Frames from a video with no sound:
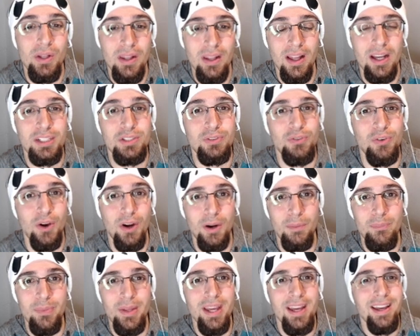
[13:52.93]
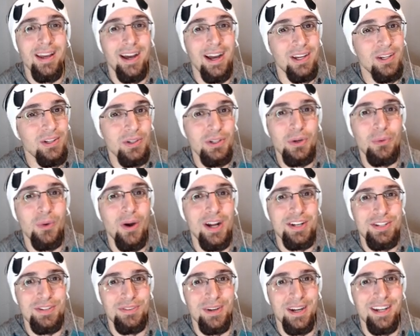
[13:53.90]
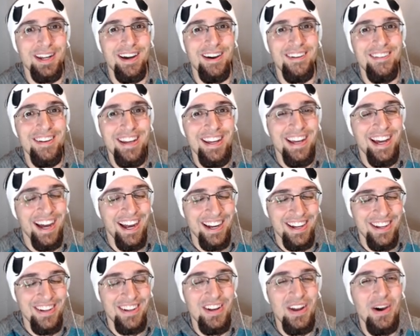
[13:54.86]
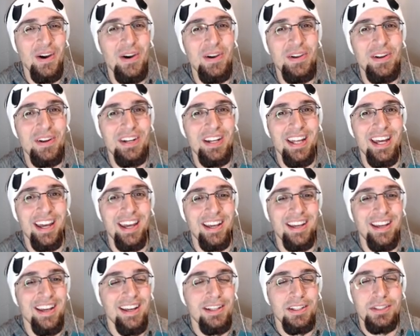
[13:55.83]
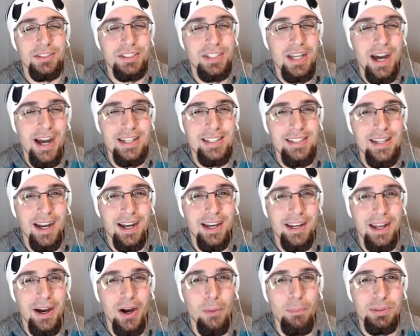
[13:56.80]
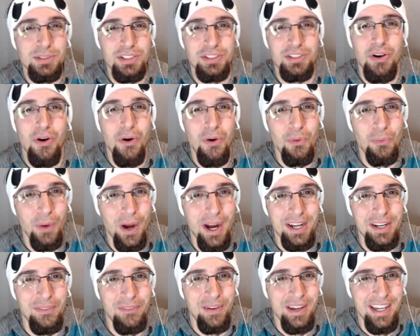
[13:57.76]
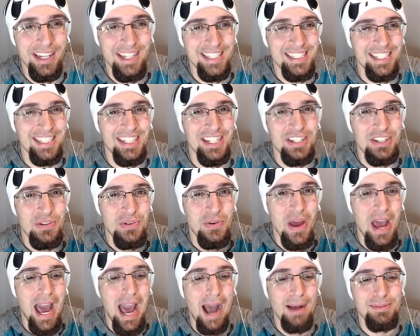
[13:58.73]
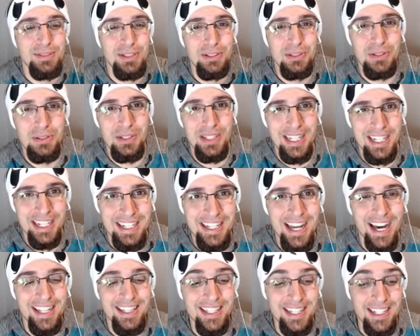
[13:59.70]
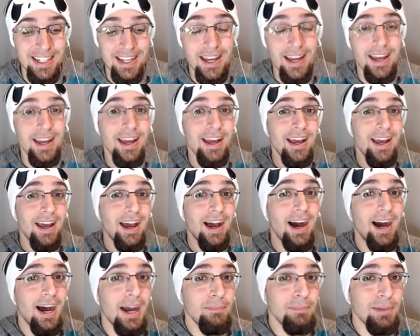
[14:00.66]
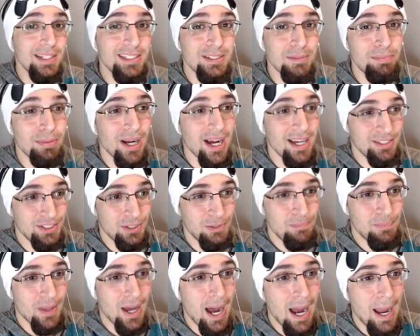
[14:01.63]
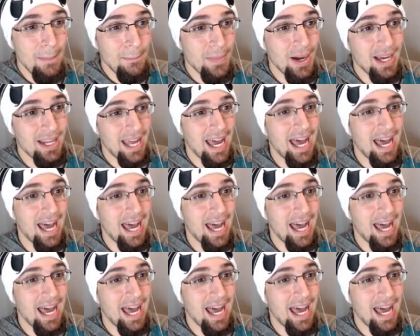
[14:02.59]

Lux farm. I know you're watching right now. I know you're like, this guy's not going to help us this whole rating week. He's going to do absolutely nothing. I might surprise you. I might